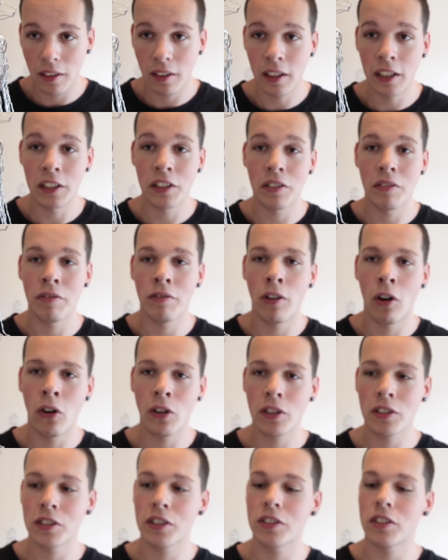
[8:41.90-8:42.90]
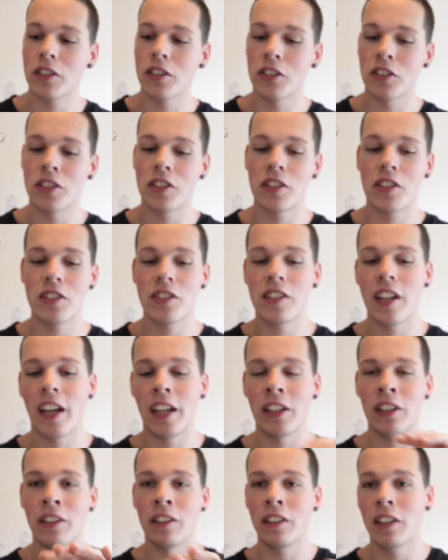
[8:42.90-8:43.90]
It's a fox just
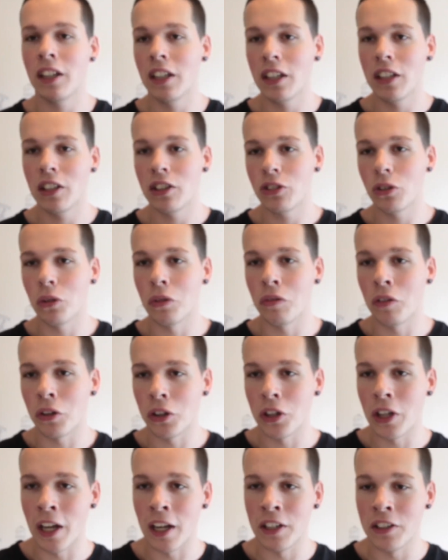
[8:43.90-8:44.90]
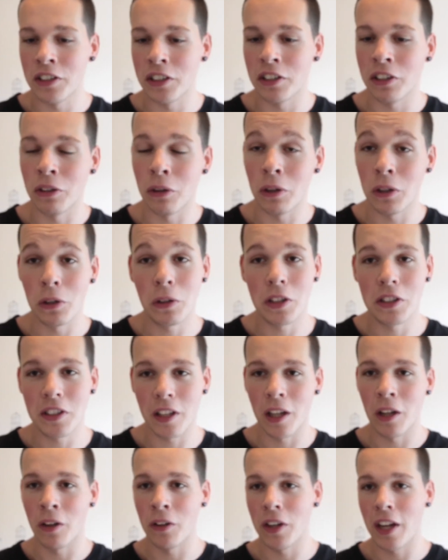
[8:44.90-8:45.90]
sitting sort of on the edge, I don't know, you could
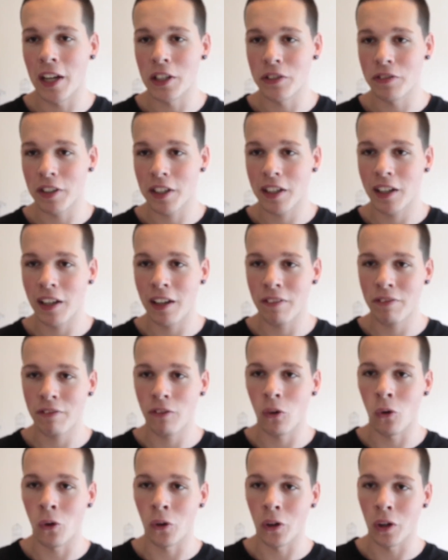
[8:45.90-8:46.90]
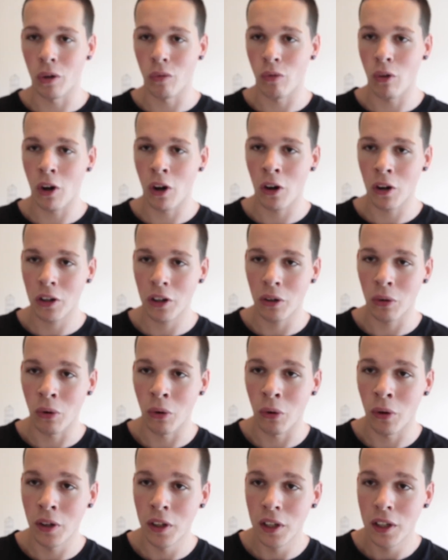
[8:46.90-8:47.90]
say on the edge of a cliff or on a rock or